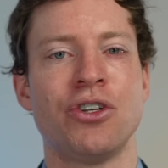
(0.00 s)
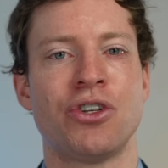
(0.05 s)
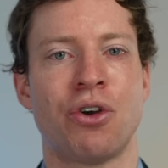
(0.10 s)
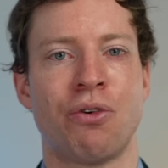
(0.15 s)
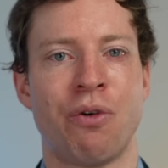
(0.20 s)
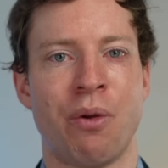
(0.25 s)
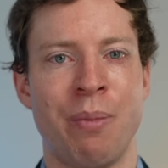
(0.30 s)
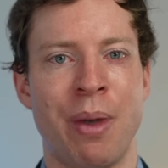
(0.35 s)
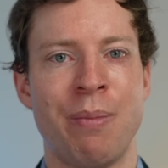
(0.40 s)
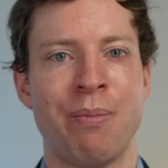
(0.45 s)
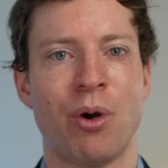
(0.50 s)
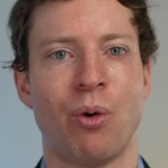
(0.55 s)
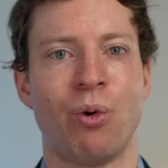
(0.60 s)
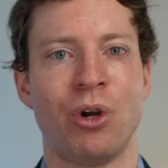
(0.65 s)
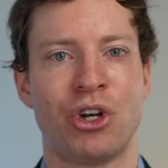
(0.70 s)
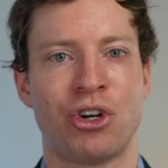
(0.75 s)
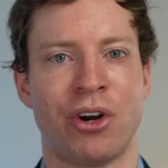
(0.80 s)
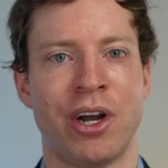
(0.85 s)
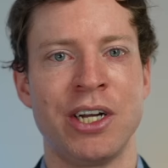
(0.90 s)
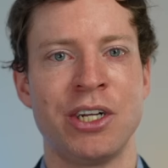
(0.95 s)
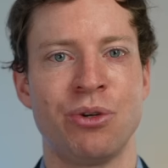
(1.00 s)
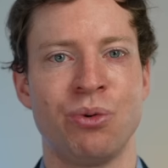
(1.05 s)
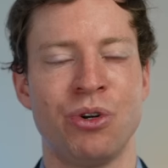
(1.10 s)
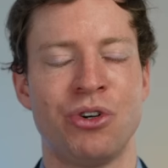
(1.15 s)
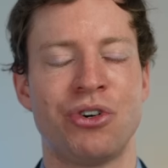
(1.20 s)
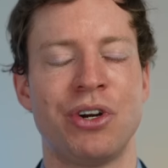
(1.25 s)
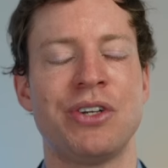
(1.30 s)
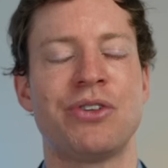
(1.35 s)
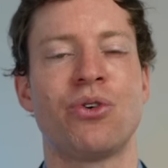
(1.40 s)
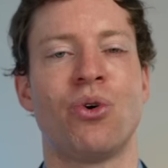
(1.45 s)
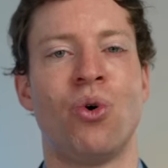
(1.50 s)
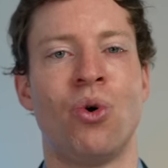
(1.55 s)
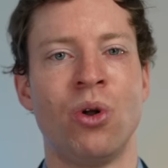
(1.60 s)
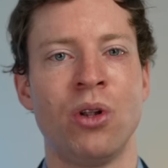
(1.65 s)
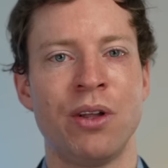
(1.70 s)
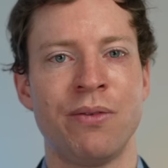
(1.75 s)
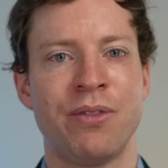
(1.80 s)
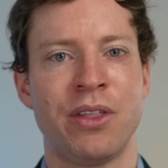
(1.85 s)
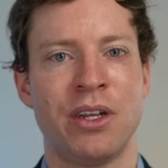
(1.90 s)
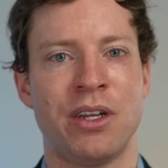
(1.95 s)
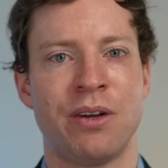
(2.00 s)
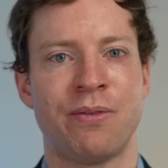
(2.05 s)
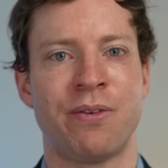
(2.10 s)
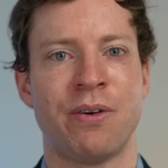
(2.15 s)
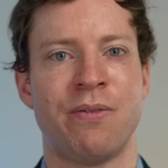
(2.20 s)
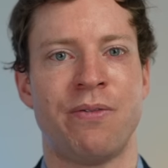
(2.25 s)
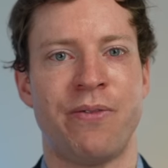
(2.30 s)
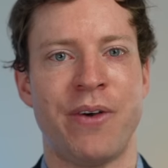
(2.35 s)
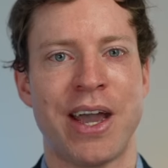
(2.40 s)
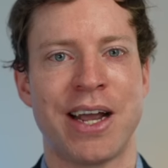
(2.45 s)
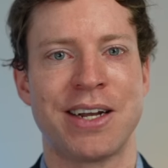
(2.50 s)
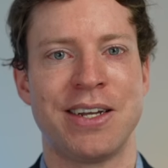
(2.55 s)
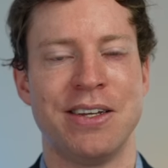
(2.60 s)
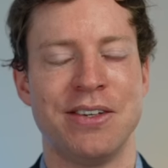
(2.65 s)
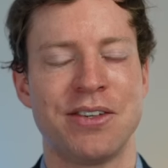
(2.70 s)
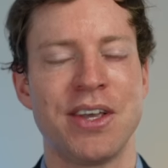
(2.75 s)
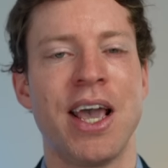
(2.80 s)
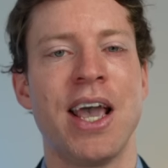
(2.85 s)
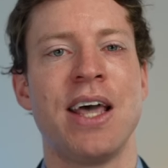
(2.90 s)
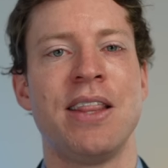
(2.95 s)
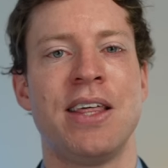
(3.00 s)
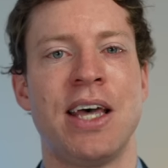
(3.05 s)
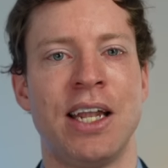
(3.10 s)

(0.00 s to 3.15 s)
So remember, we're trying to address all of the different factors